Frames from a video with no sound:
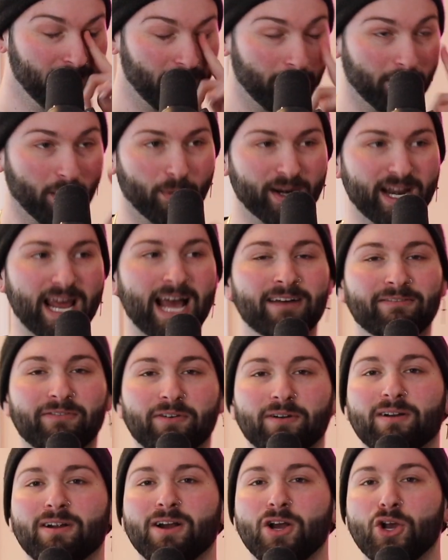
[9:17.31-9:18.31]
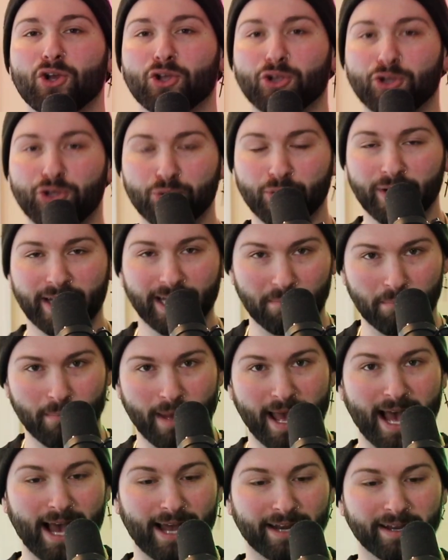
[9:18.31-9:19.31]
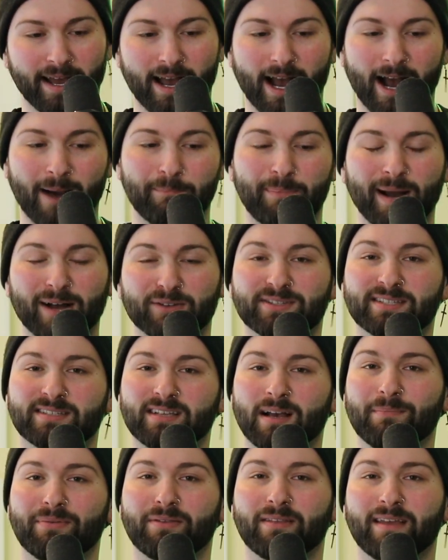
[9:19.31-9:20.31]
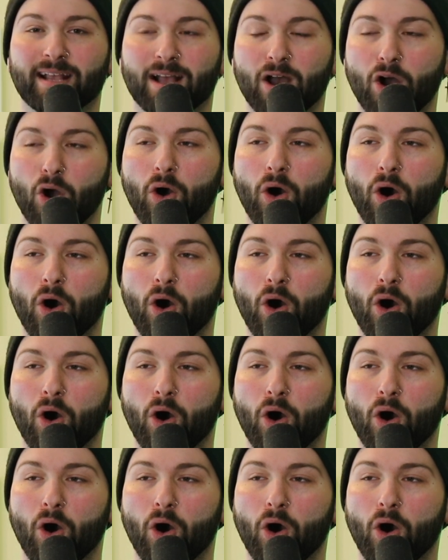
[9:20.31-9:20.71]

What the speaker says: but whenever you get mad about something